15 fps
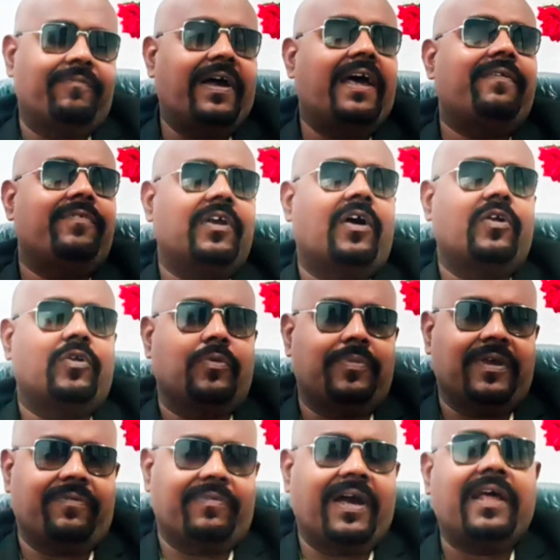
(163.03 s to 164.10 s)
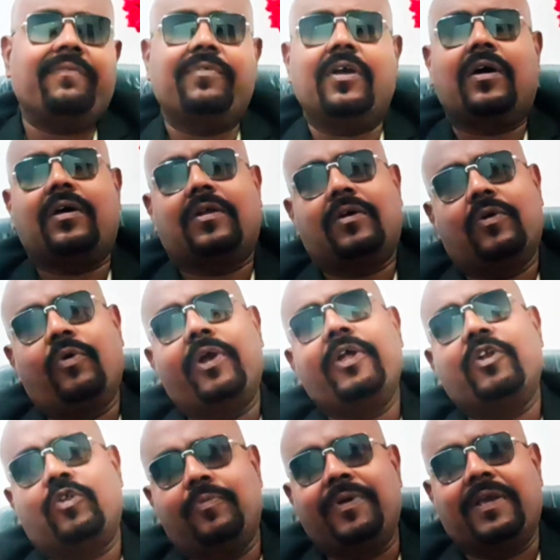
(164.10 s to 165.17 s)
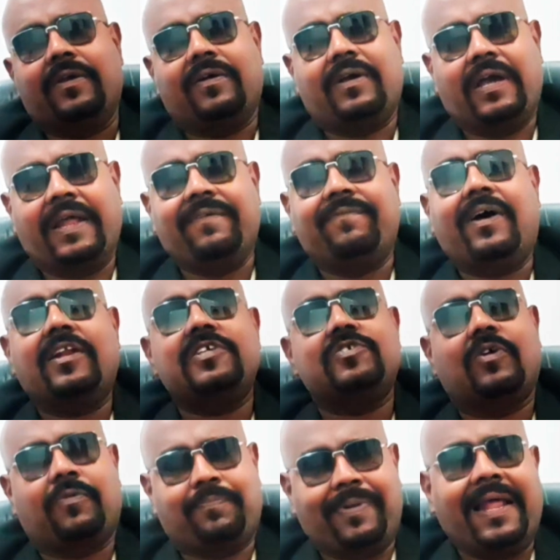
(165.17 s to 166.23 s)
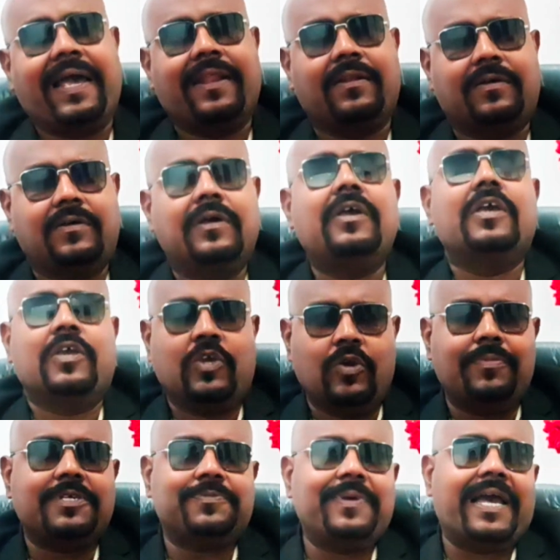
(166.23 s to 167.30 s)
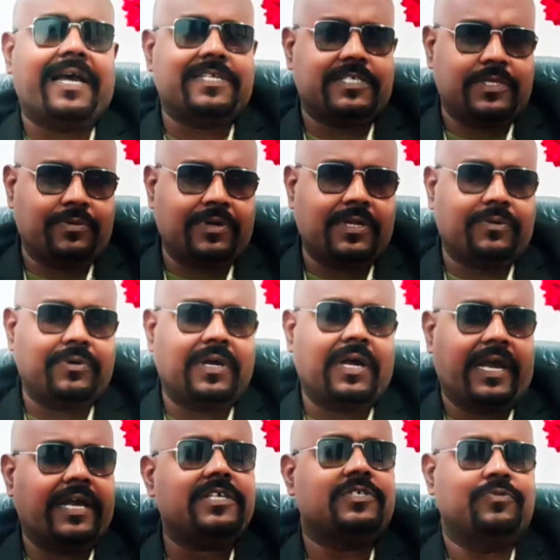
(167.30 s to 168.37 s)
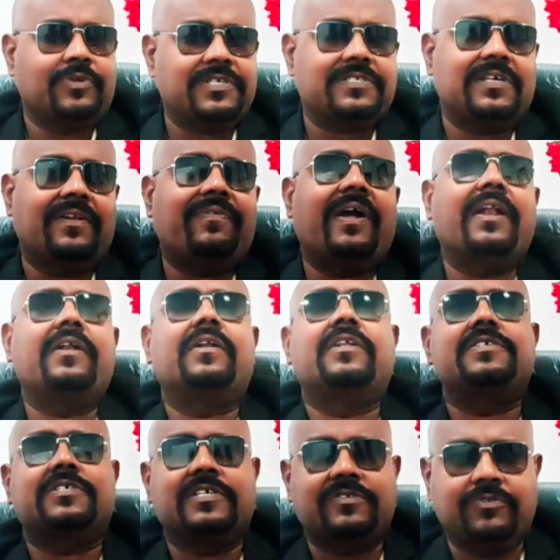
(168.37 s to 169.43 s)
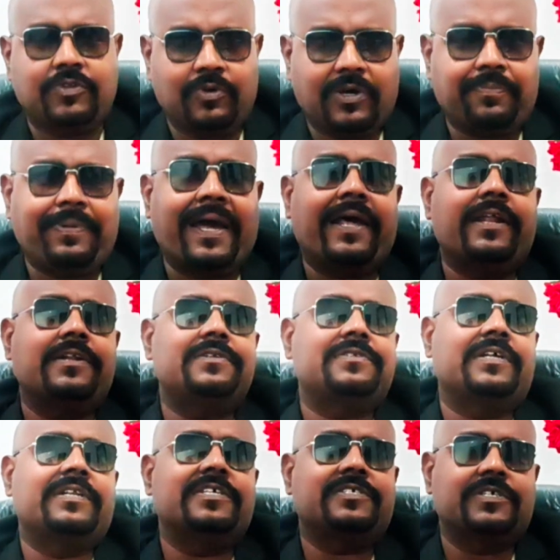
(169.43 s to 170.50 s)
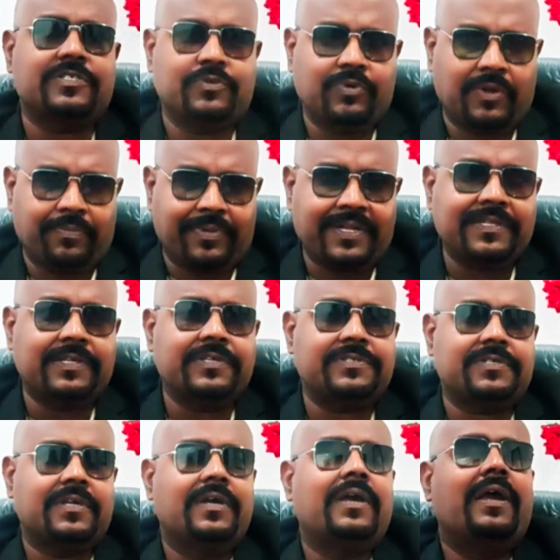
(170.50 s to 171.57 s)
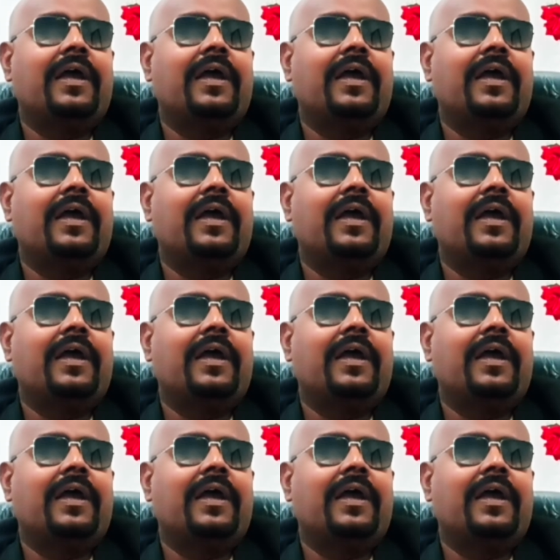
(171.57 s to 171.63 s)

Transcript: where we want to be, where we are going to be, and what is your plan. You must be ask yourself and discuss with your parents and discuss with your brothers